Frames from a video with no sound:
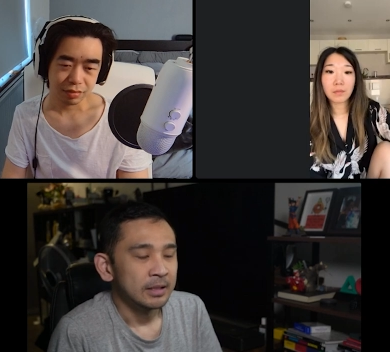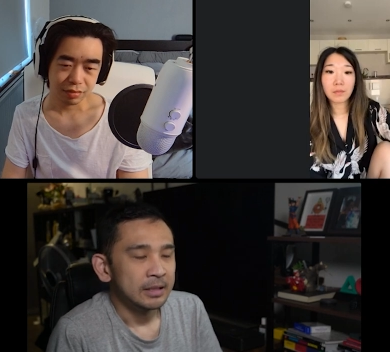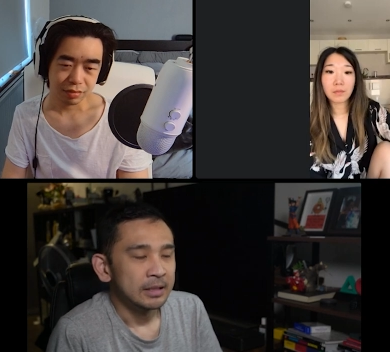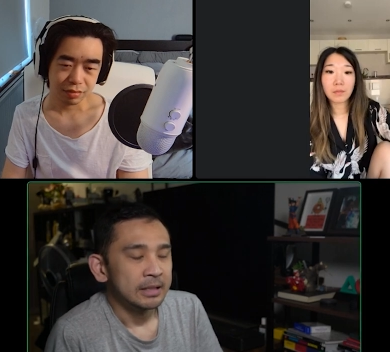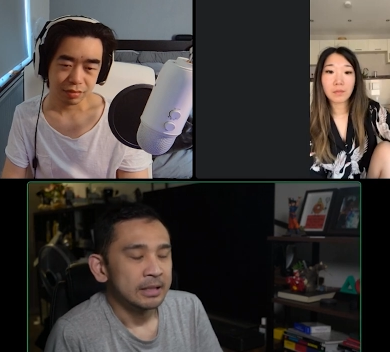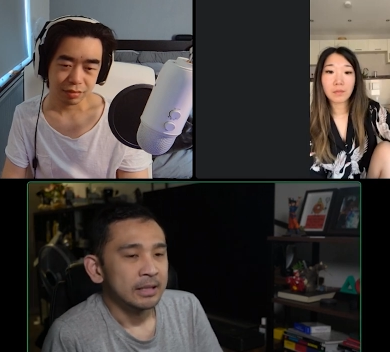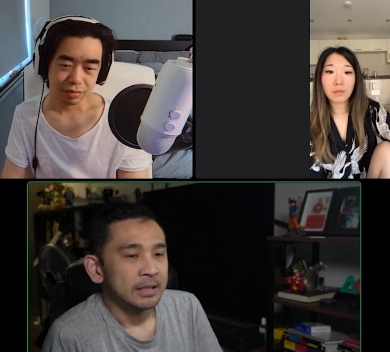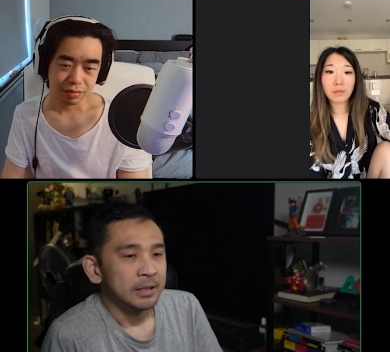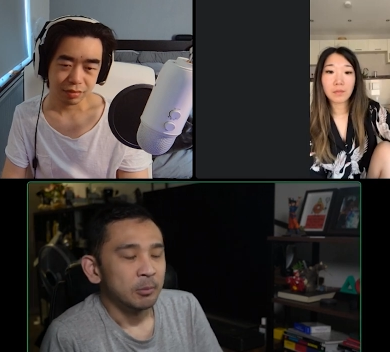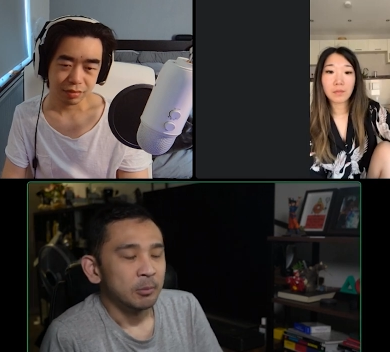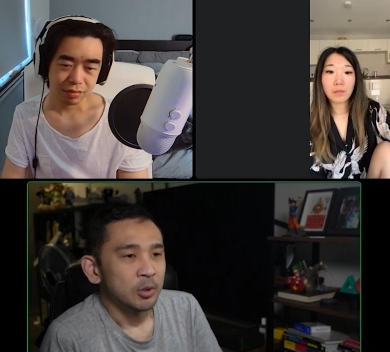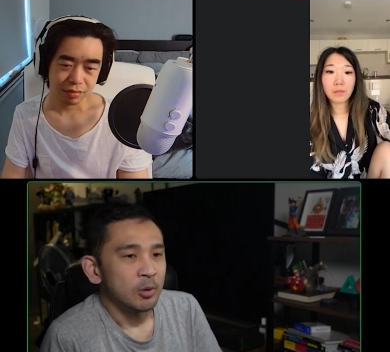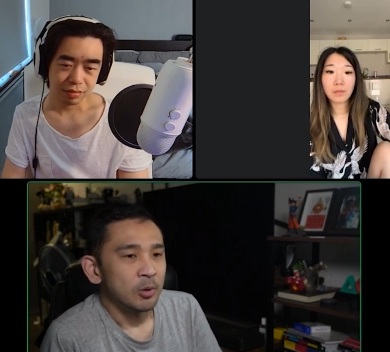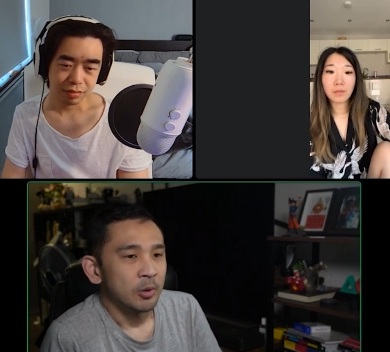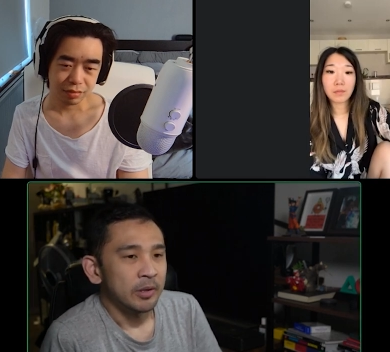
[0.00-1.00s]
Speaker 1: what do you call
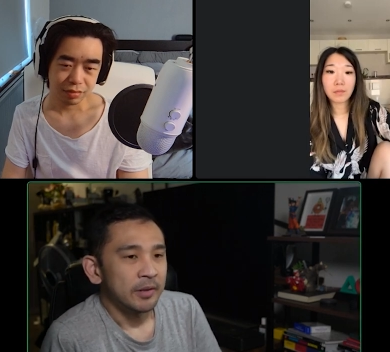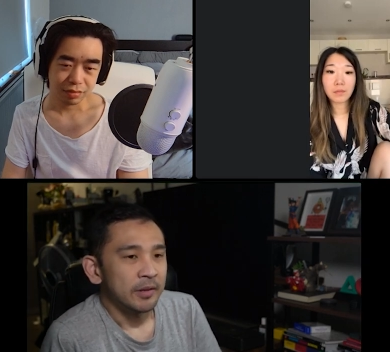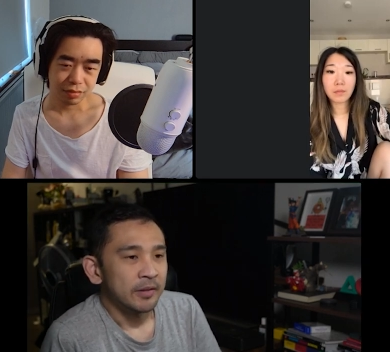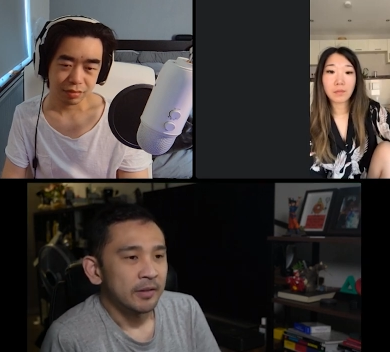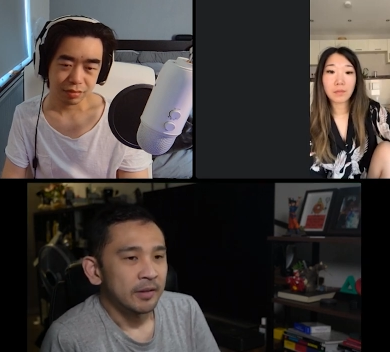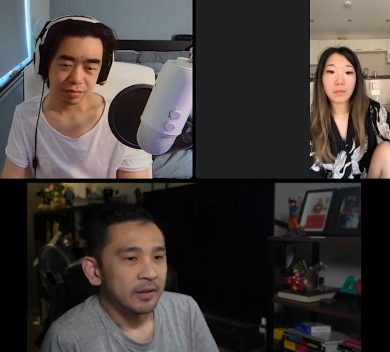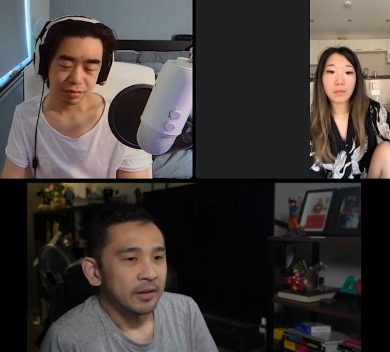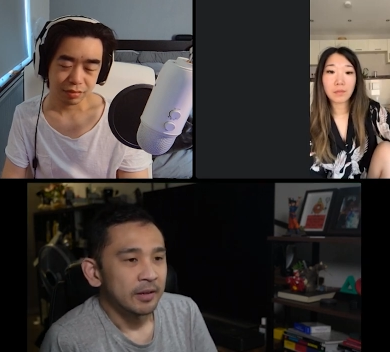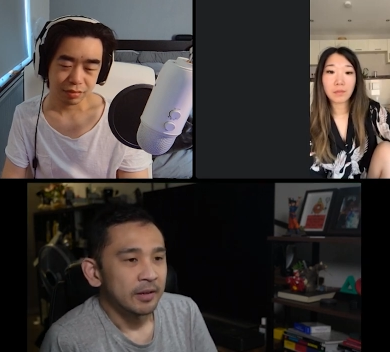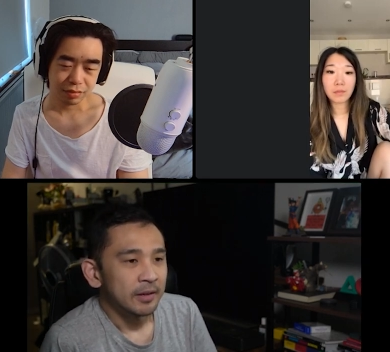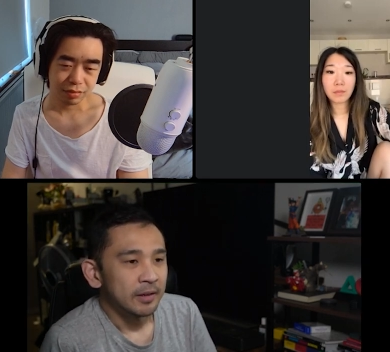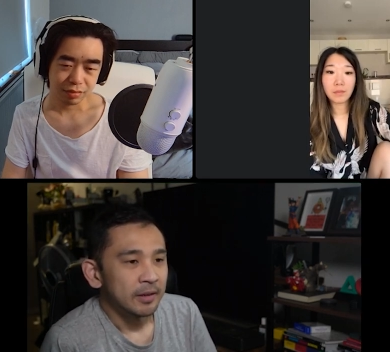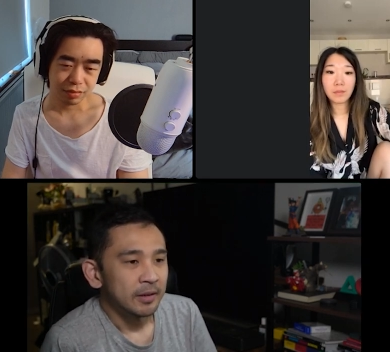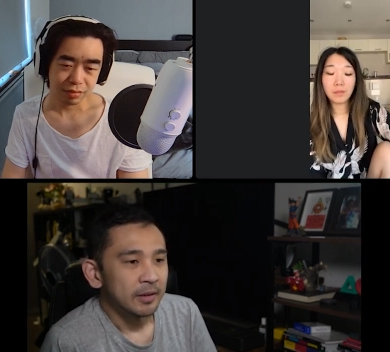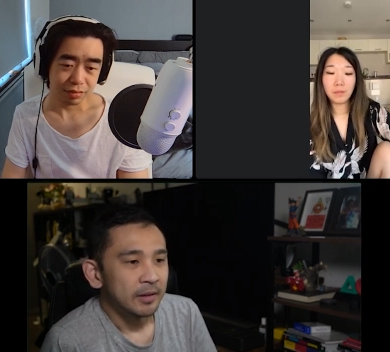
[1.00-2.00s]
this?
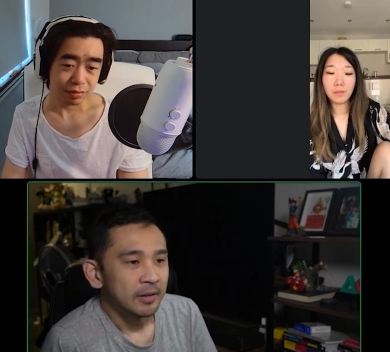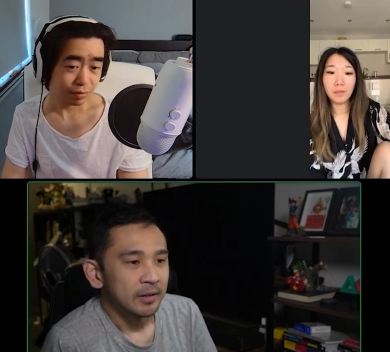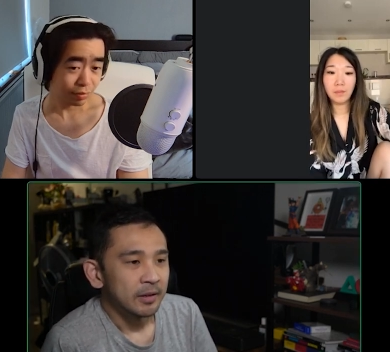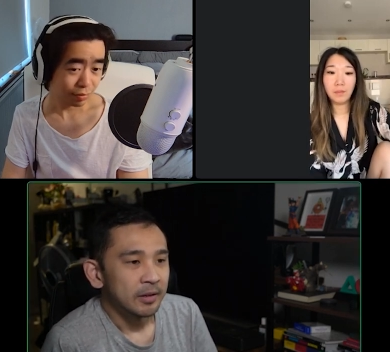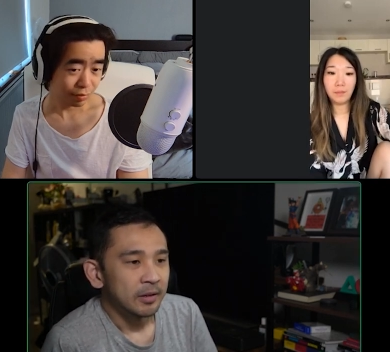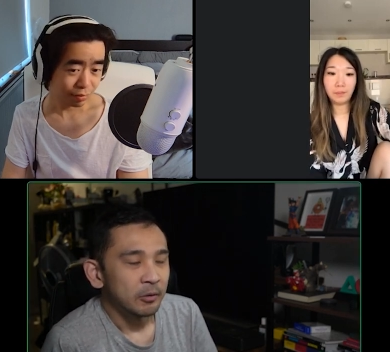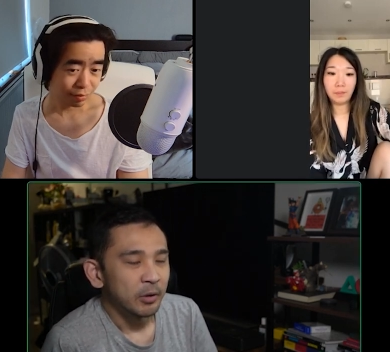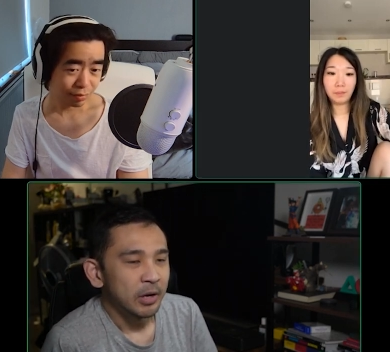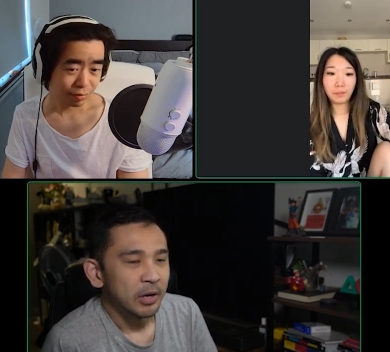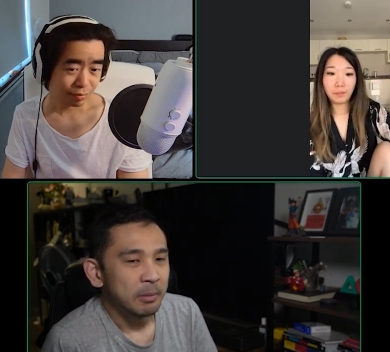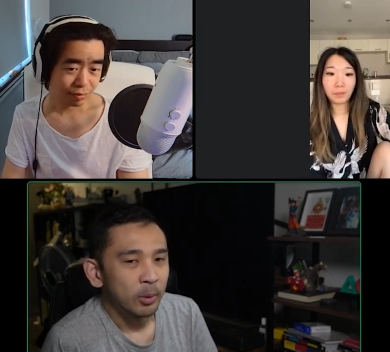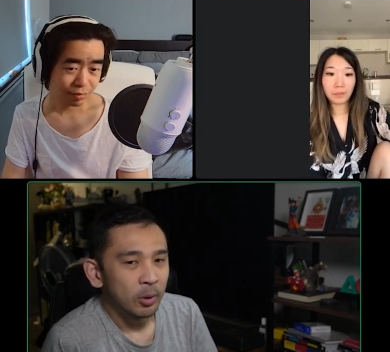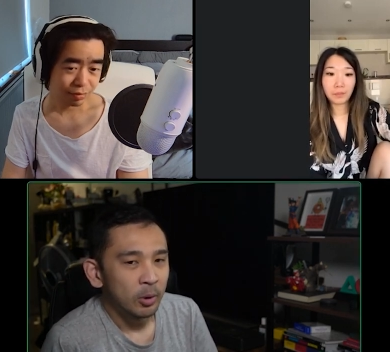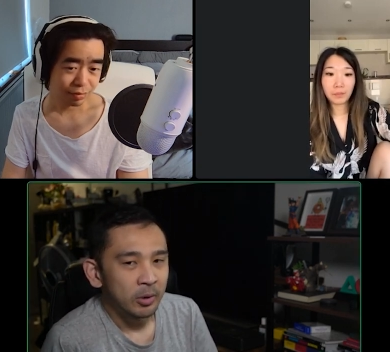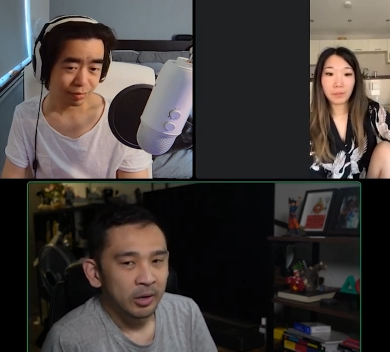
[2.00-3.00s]
Really
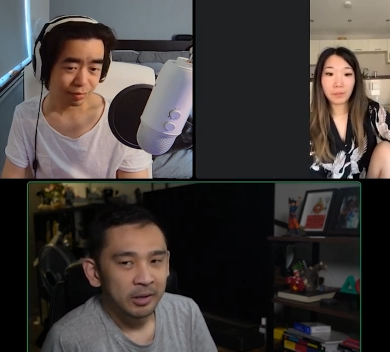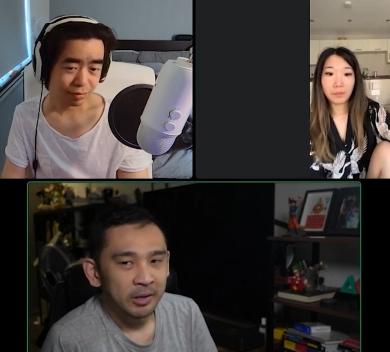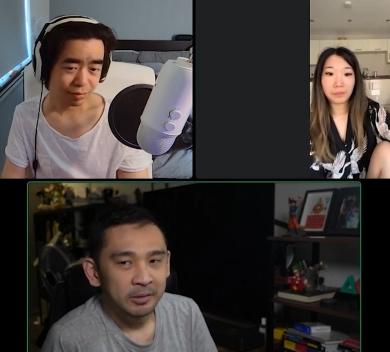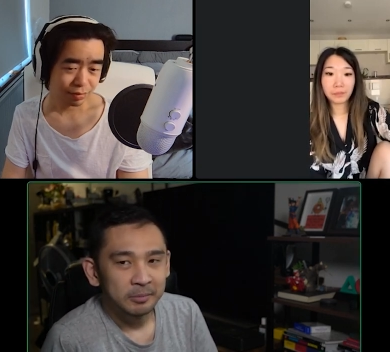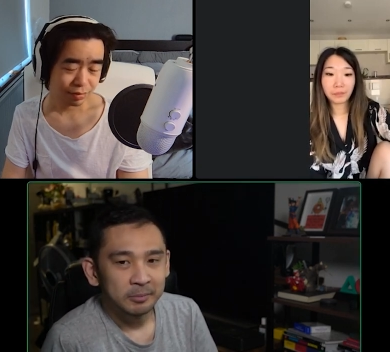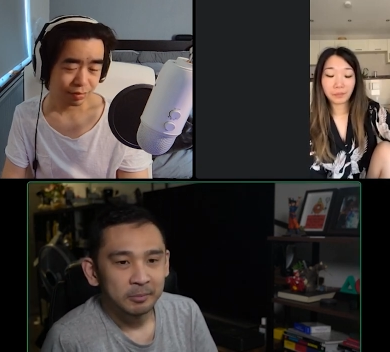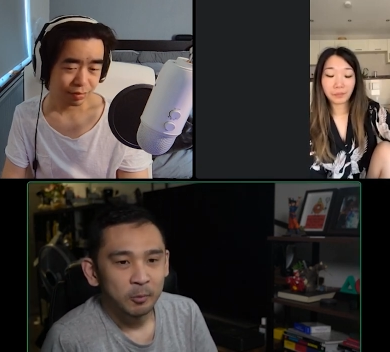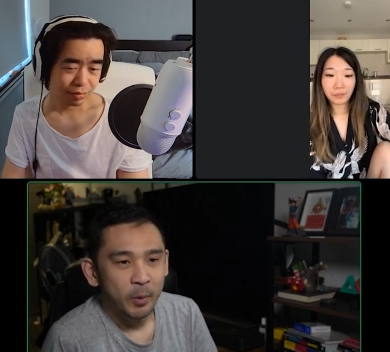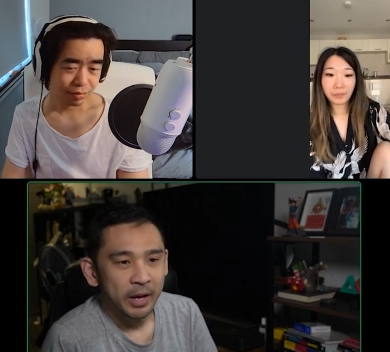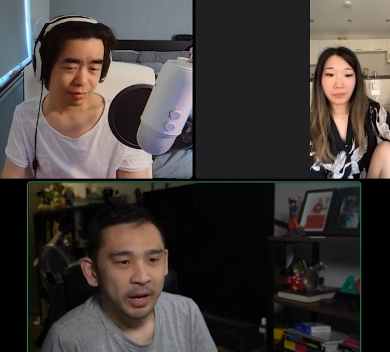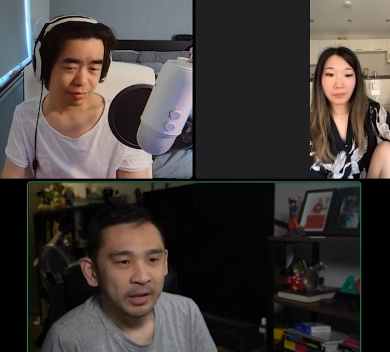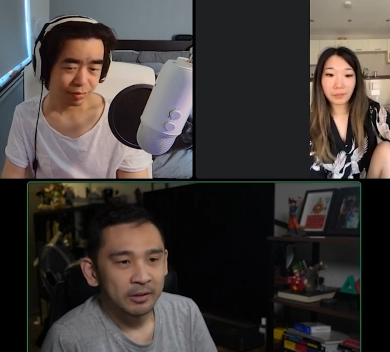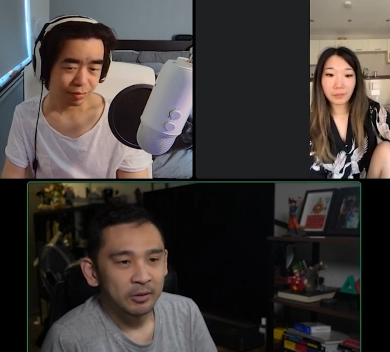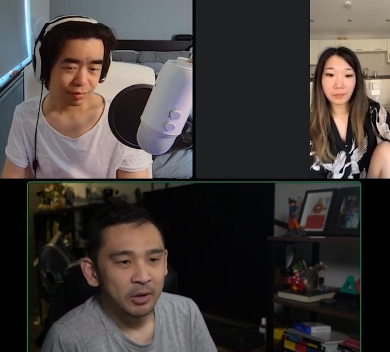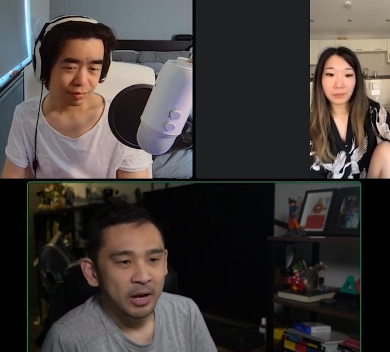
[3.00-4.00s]
boring way to
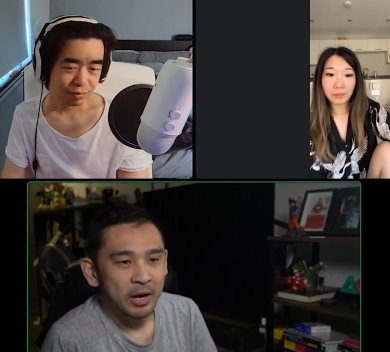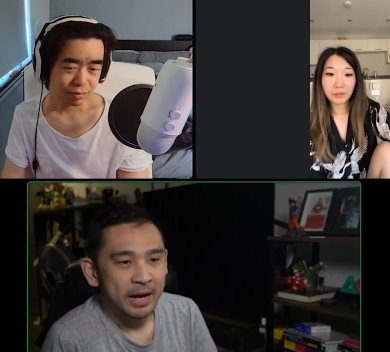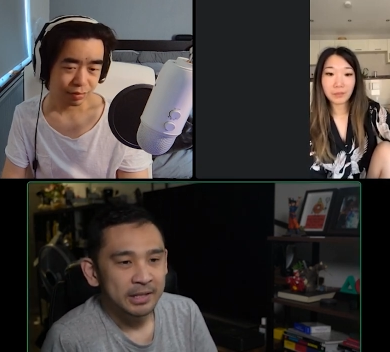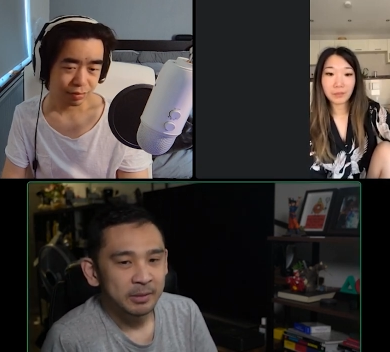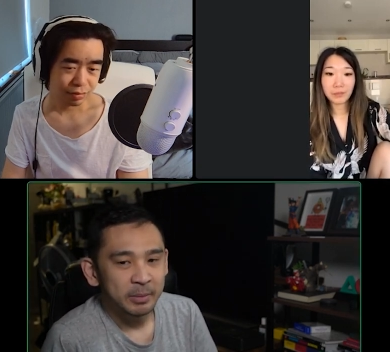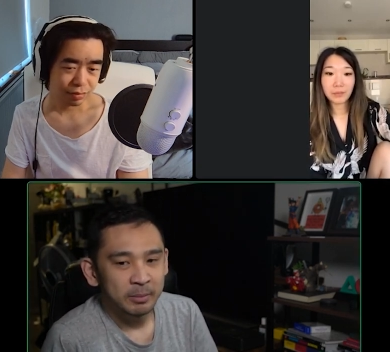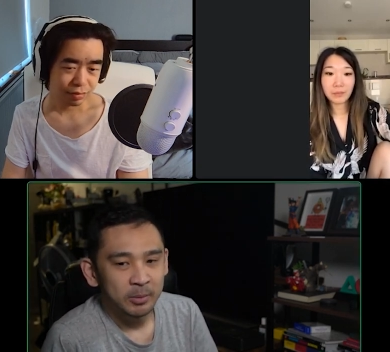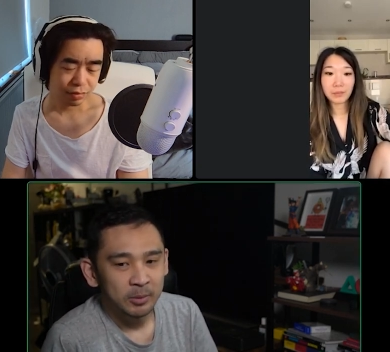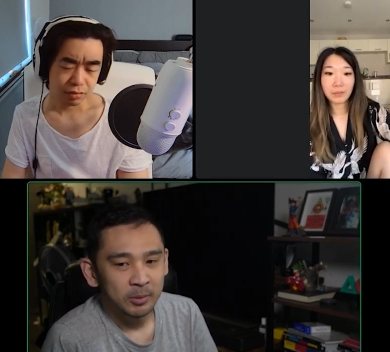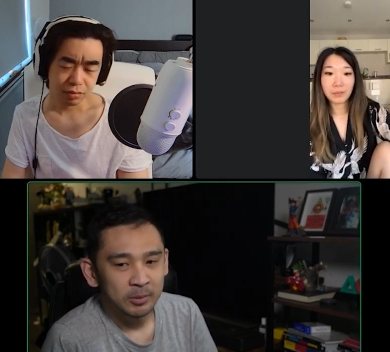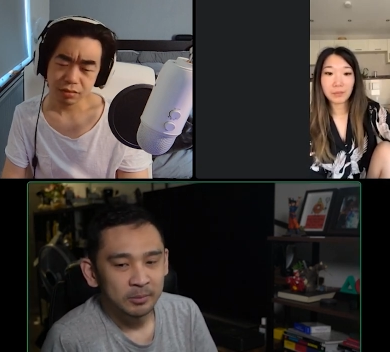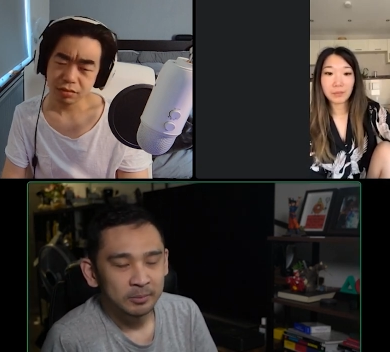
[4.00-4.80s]
ask people like,